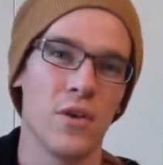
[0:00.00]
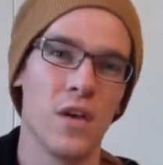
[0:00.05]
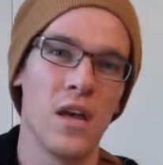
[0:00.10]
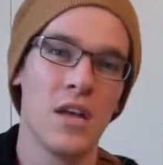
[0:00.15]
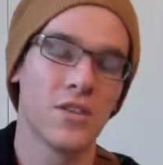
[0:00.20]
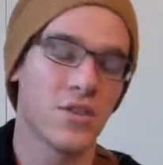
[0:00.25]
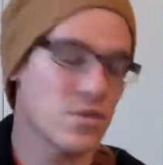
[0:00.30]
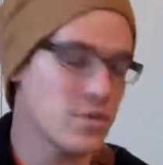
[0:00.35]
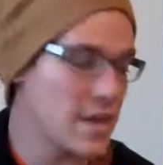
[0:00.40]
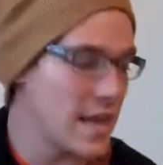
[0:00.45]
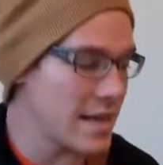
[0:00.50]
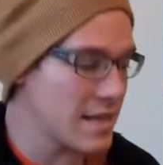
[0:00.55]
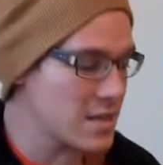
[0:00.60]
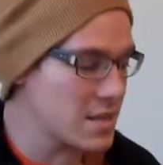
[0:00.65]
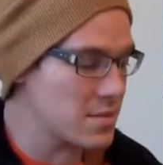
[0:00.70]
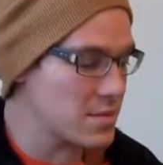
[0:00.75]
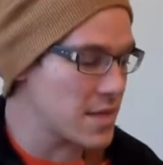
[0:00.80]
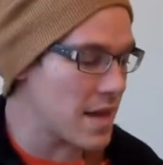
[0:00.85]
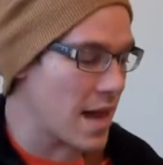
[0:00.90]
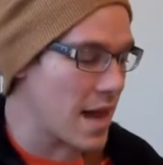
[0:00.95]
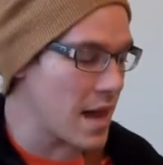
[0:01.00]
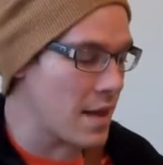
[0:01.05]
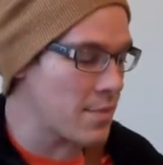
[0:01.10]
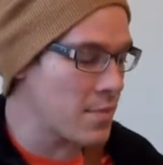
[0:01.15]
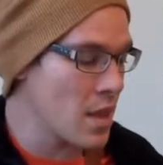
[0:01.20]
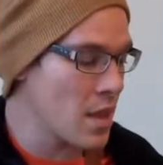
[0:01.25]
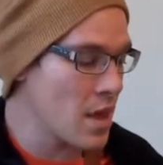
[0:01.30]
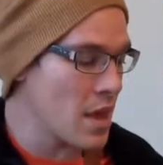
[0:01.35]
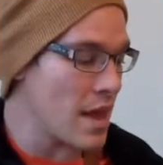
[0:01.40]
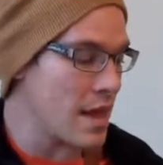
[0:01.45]
So take some time
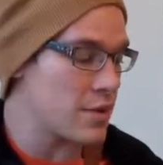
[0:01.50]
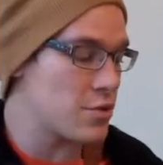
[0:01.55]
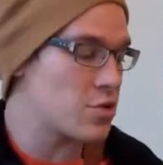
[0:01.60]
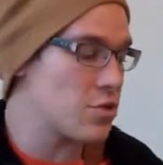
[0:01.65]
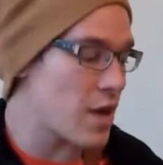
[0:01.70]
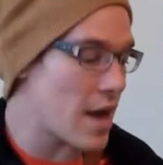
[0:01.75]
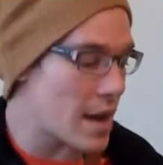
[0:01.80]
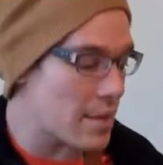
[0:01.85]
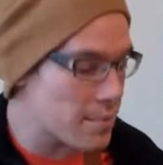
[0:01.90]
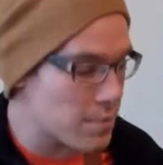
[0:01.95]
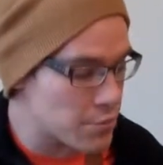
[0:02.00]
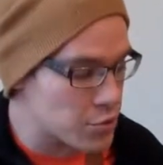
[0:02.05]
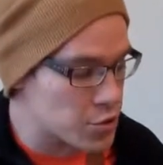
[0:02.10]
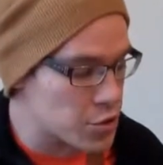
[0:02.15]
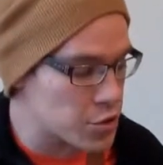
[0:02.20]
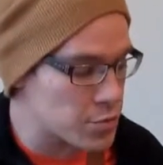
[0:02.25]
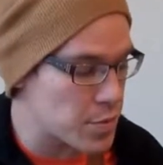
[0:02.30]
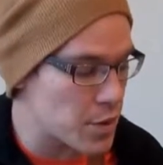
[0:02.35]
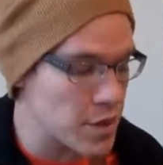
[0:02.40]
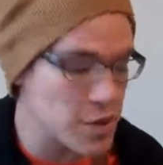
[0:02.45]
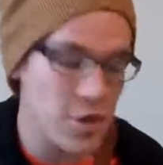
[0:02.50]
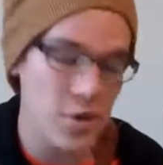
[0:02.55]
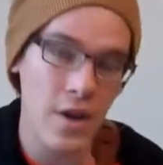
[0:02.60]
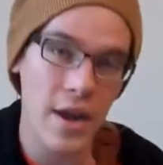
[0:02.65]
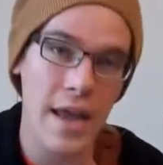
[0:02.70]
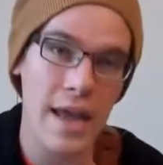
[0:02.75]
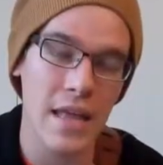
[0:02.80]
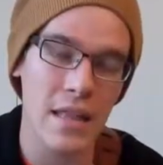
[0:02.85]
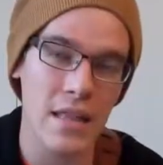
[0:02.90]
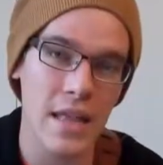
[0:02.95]
and try just putting your
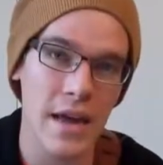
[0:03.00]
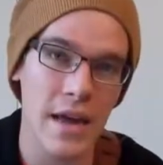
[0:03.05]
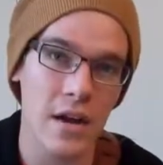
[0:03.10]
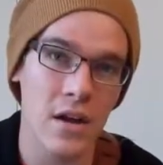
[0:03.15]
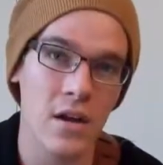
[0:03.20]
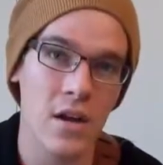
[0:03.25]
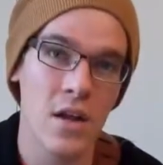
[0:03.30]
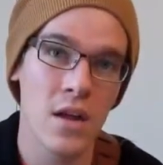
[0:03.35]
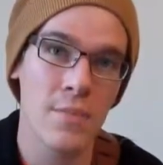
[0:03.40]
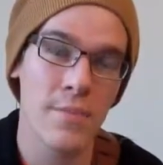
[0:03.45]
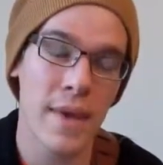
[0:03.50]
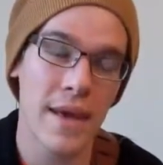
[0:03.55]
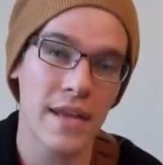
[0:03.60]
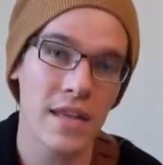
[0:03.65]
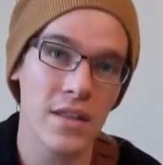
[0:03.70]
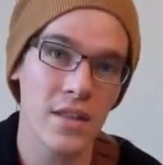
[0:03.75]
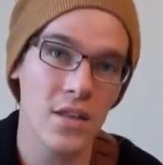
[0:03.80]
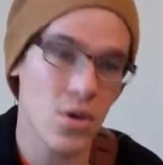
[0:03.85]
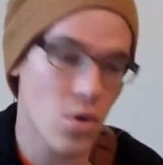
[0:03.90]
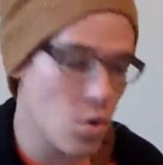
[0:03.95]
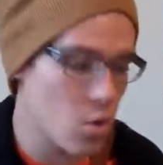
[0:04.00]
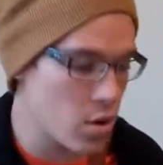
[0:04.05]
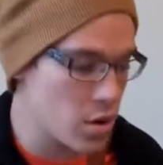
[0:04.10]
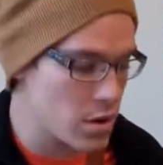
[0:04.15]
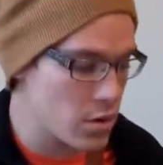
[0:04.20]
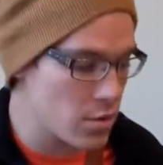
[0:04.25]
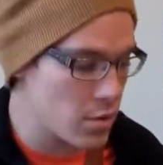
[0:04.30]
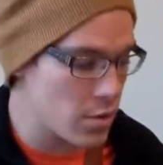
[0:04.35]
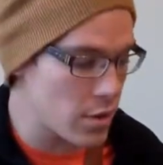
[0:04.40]
hand there, making the chord,